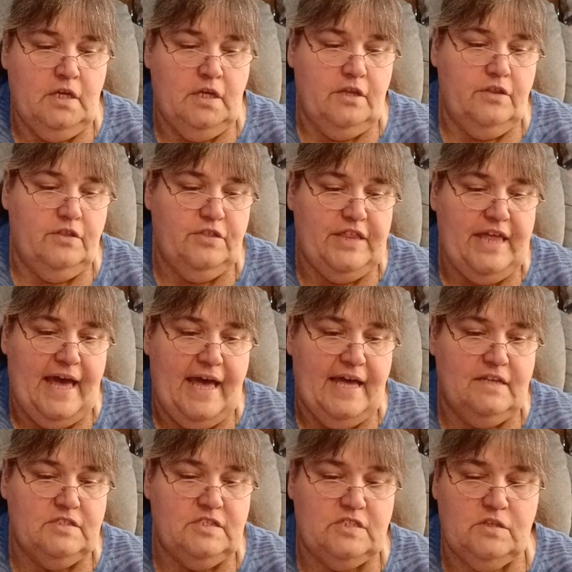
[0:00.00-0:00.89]

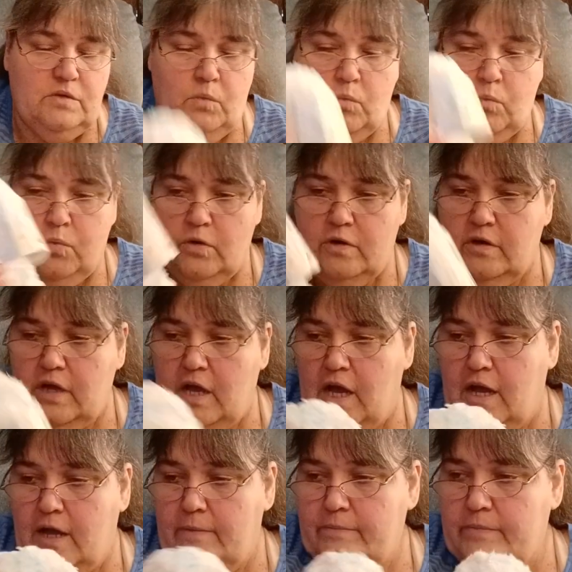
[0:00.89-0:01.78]
that were
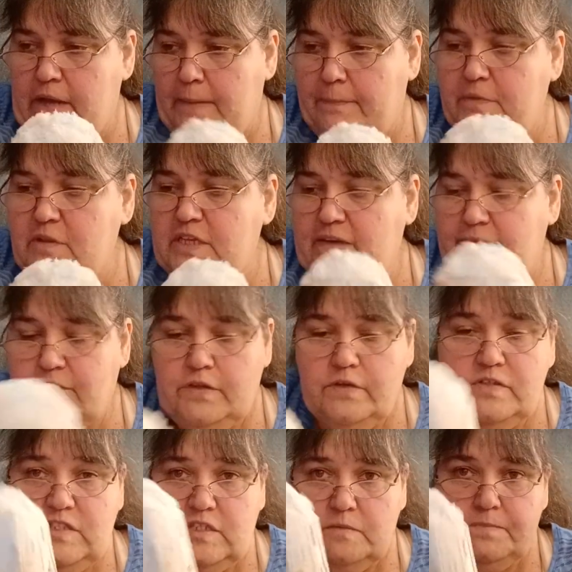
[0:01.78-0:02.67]
I believe
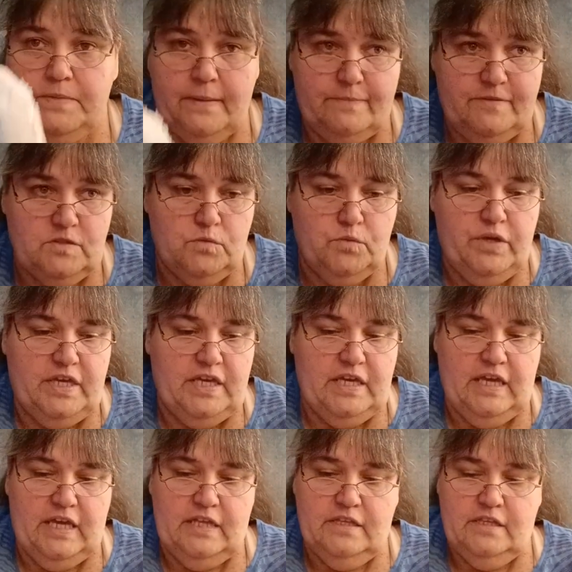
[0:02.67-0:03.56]
uses pipsqueak
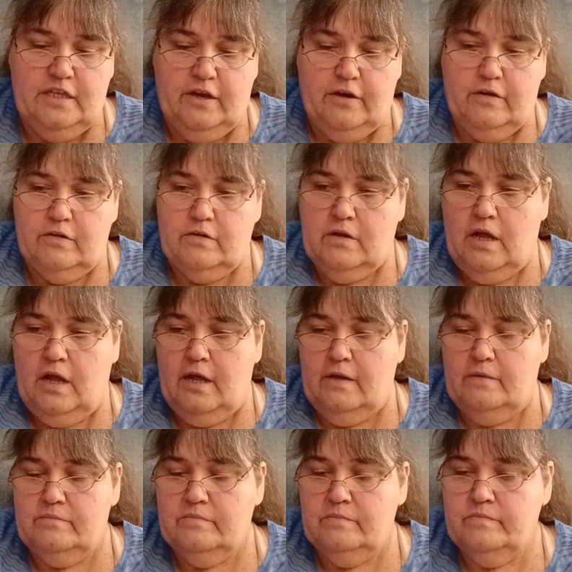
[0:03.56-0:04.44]
in their
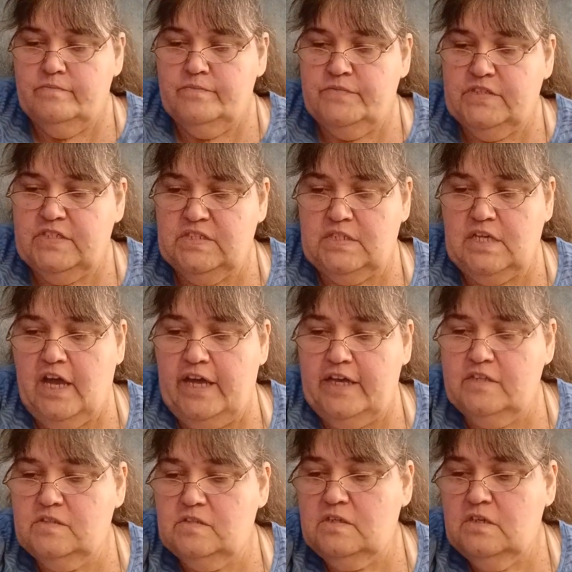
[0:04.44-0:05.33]

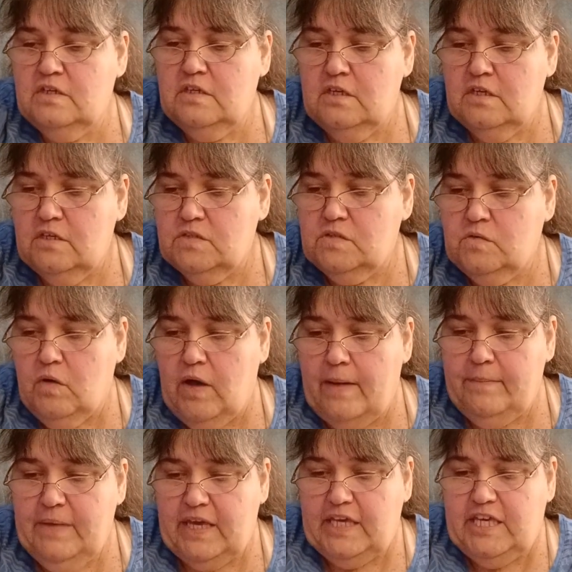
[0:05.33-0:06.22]
designs, so I
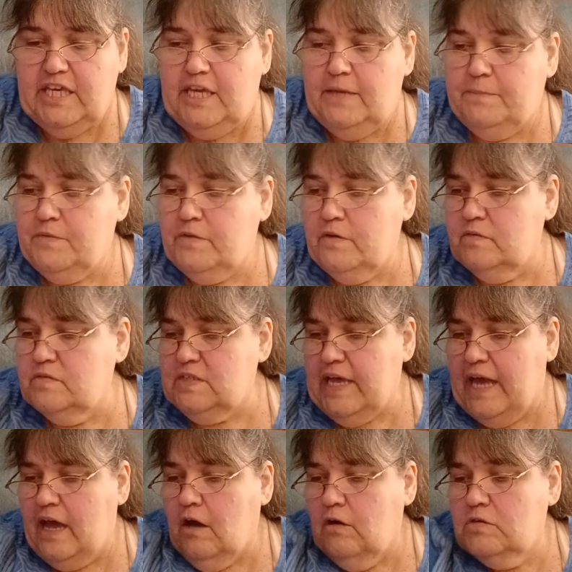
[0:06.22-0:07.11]
may keep those
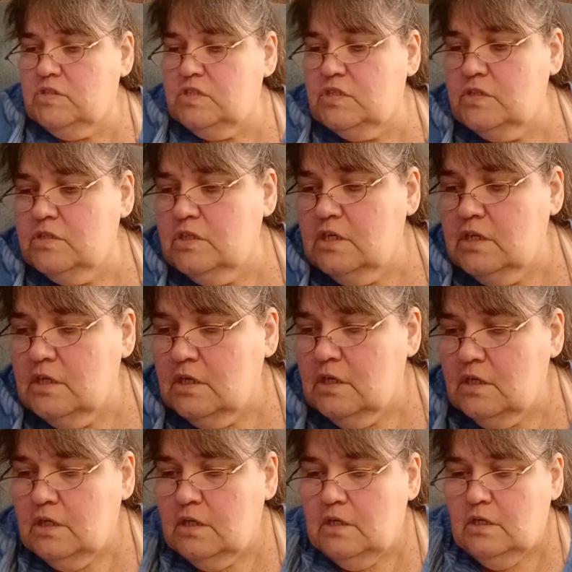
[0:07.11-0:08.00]
out
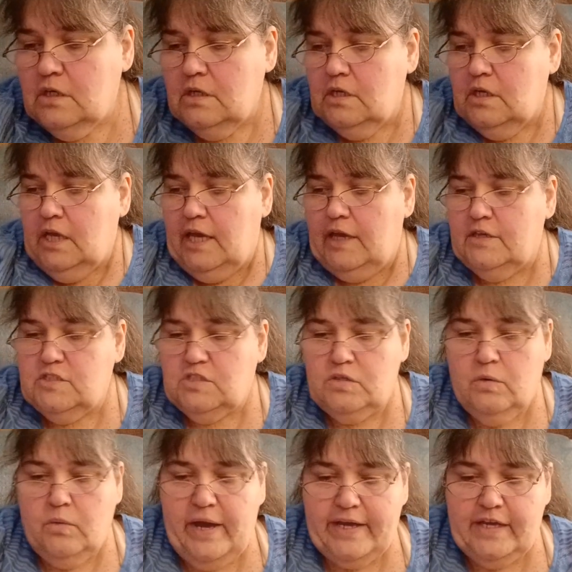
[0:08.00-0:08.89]

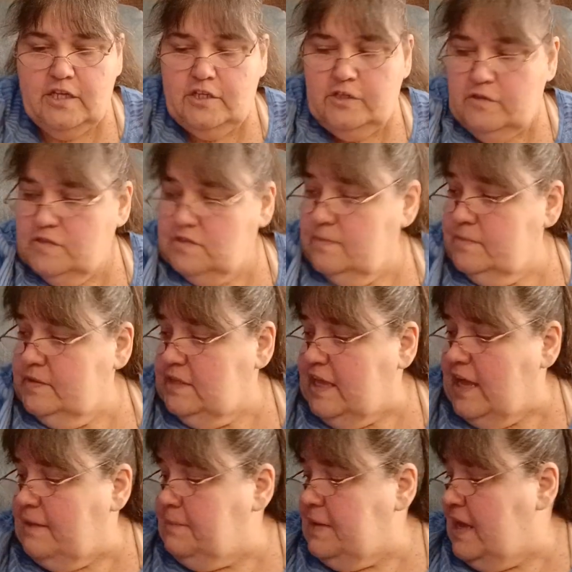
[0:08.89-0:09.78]
so I can use them in
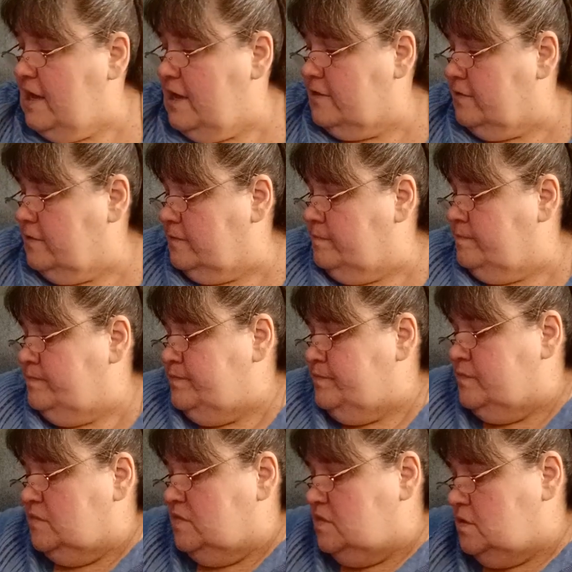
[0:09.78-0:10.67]
that pattern.
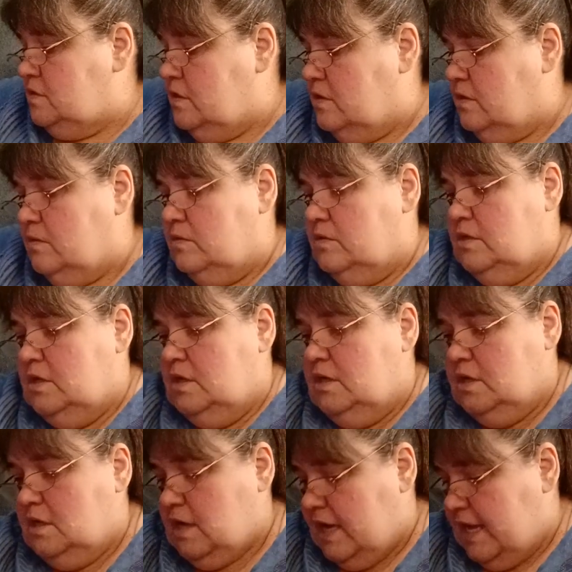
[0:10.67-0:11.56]
So
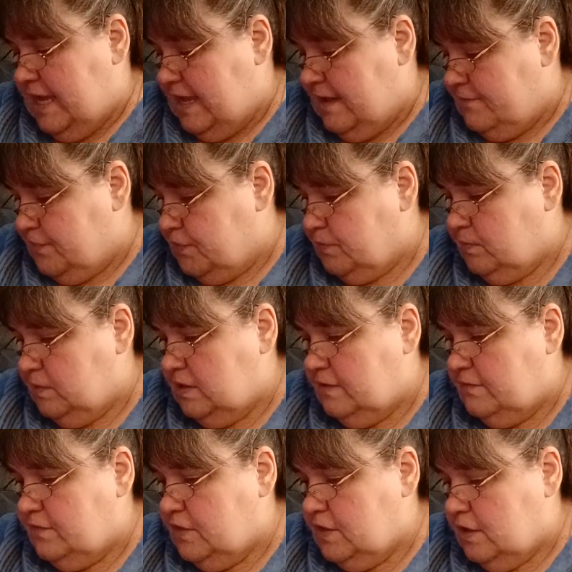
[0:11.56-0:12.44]
I have 3
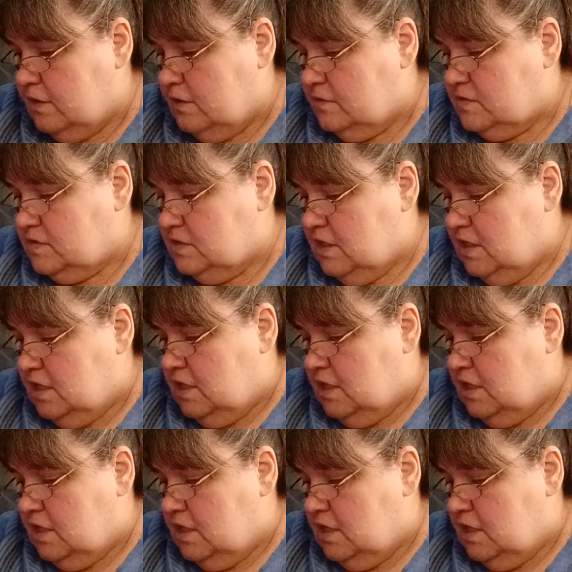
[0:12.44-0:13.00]
of those.